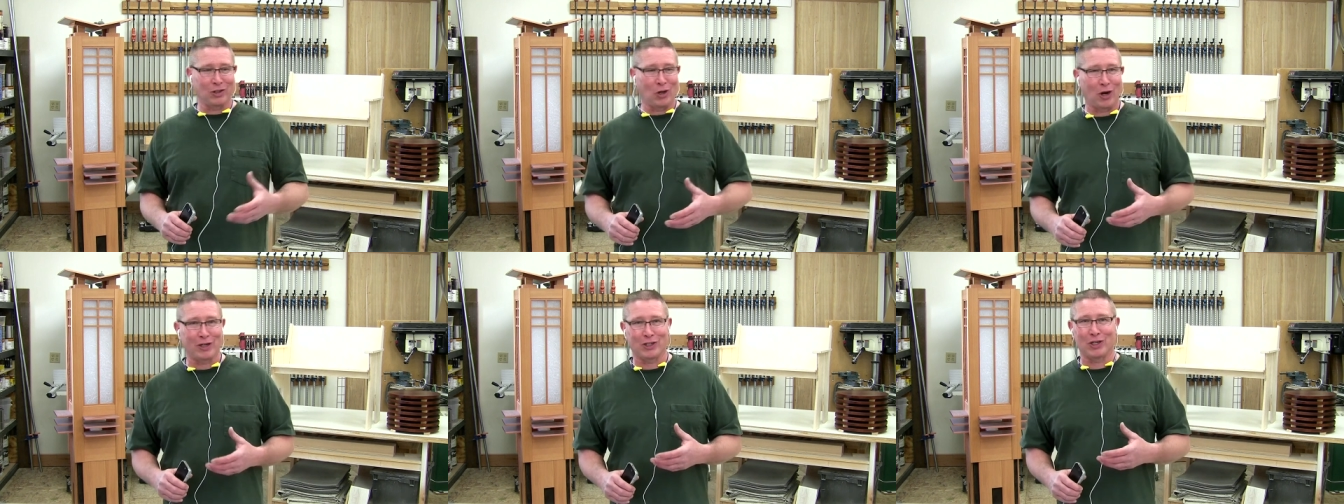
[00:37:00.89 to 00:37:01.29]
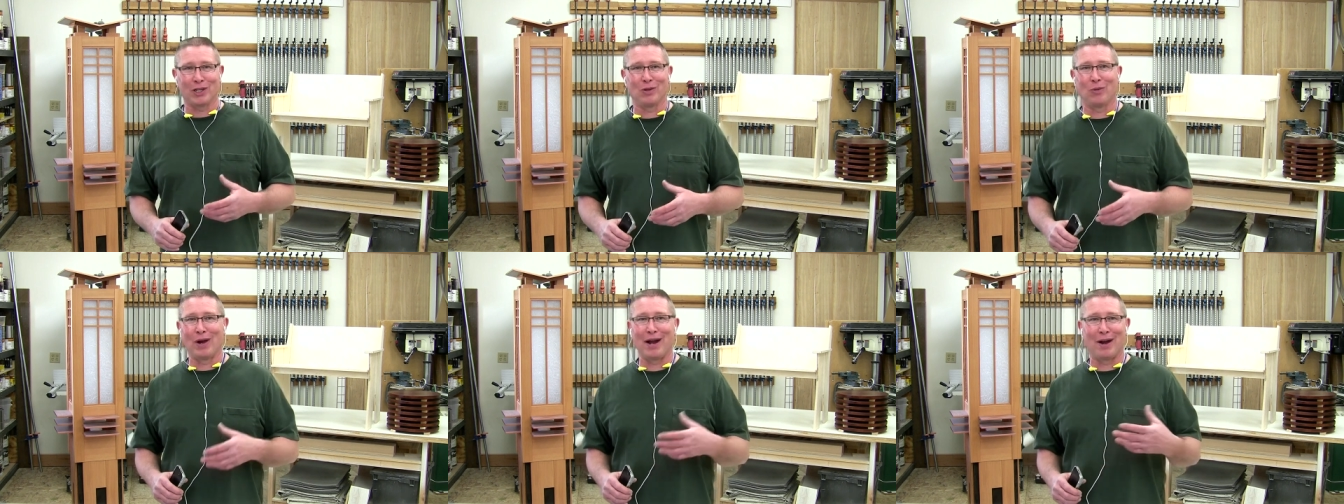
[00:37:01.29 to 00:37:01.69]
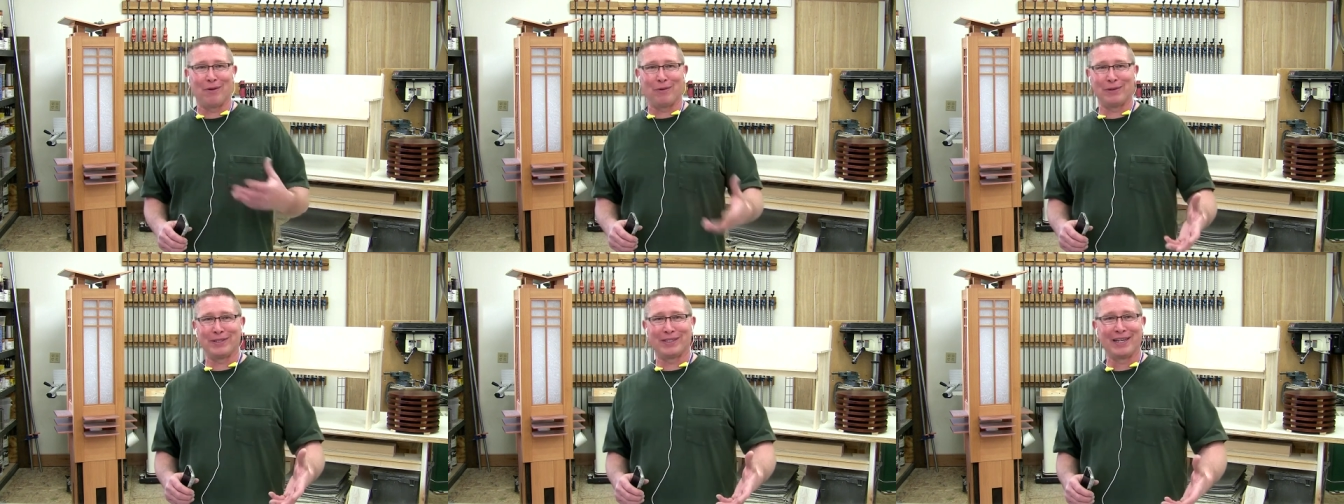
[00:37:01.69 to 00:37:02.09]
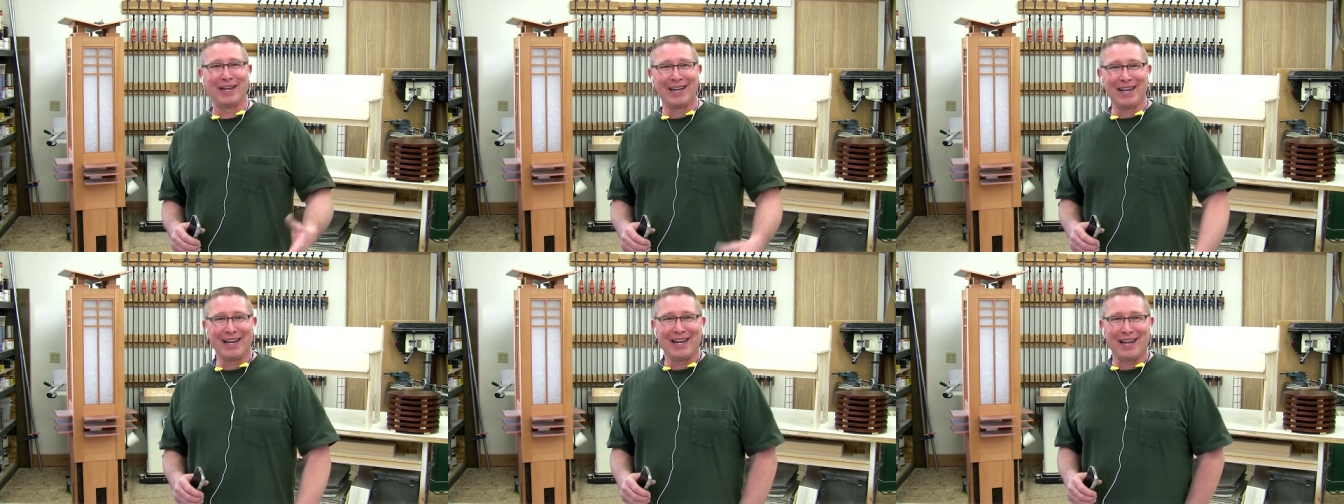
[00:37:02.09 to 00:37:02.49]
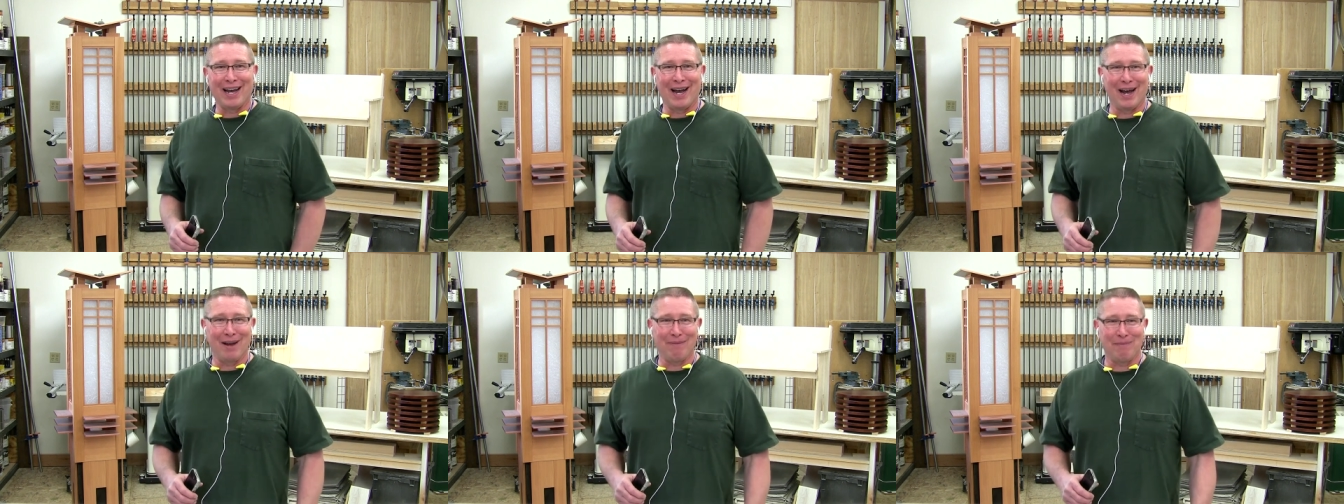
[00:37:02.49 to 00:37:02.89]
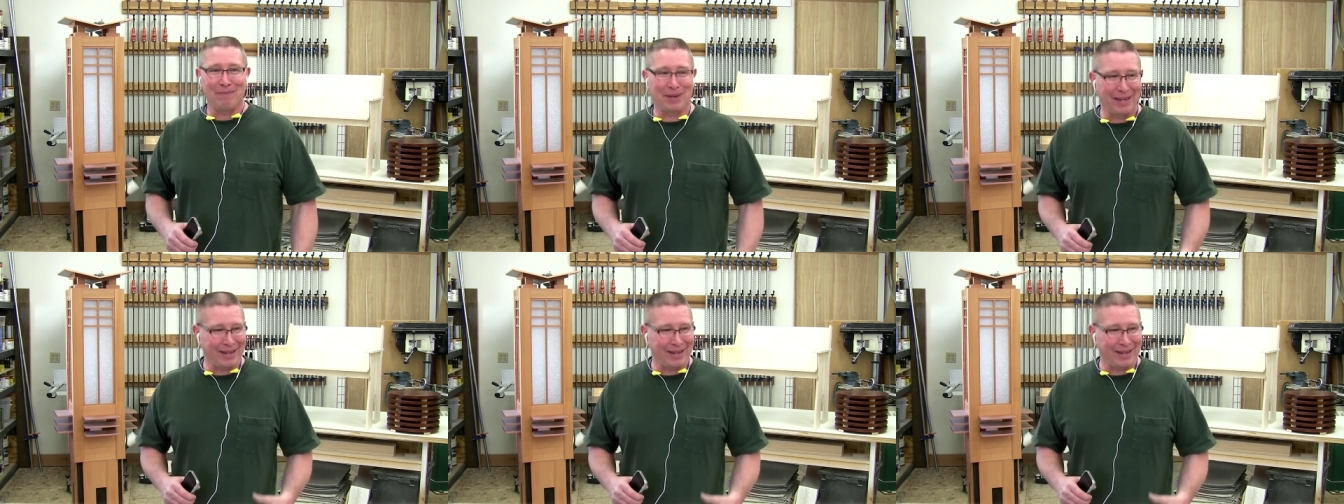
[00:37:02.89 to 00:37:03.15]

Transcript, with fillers: largely the way I was, uh,